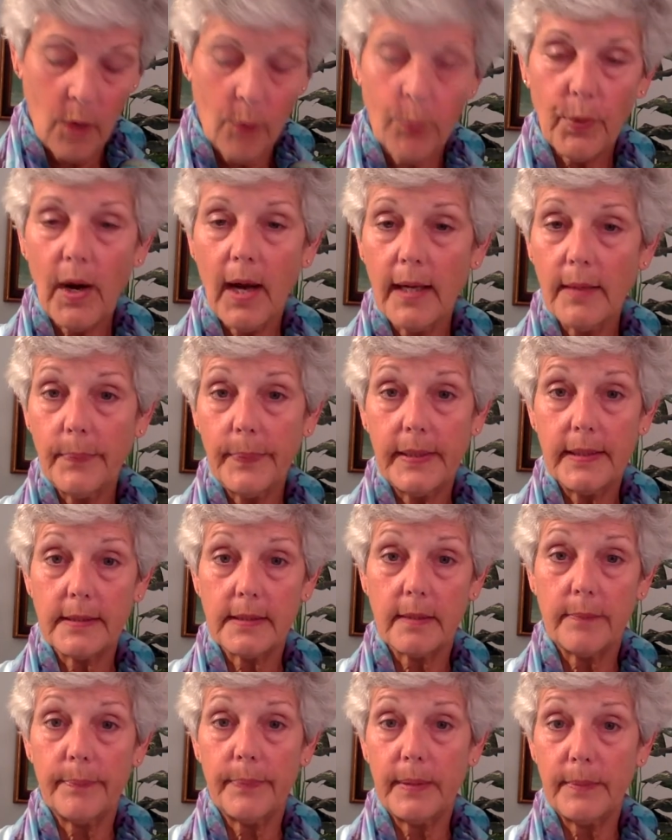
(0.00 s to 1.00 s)

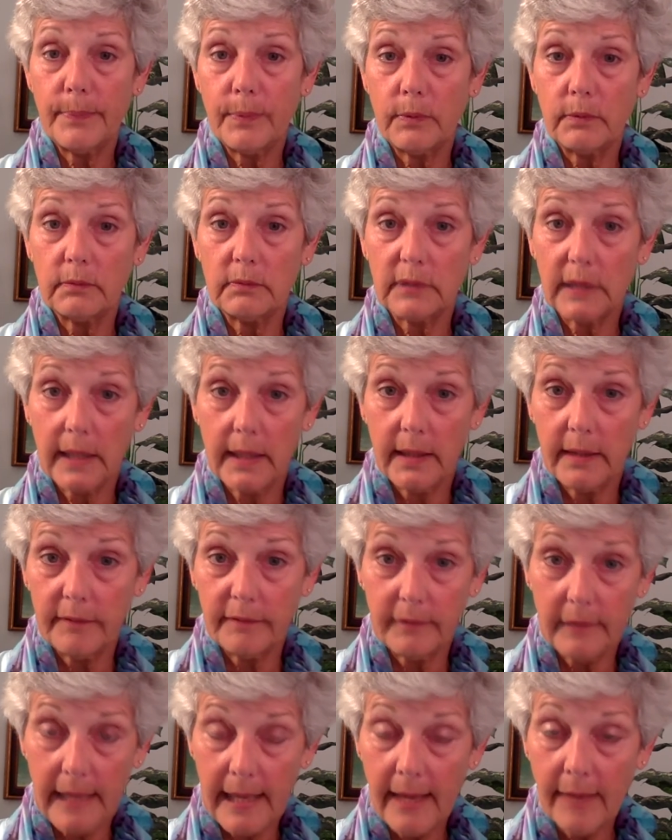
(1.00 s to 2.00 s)
Priapism, people kind of
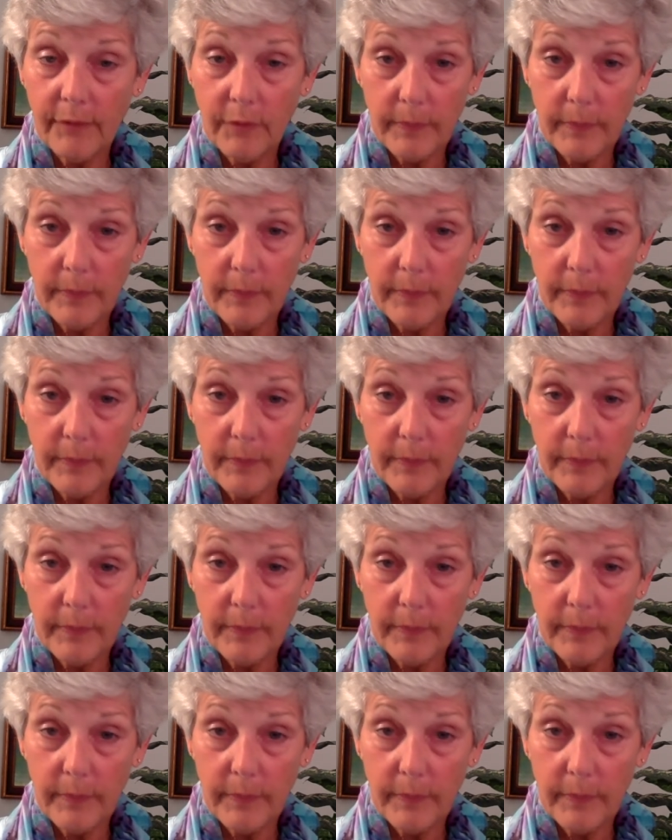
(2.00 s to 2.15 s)
laugh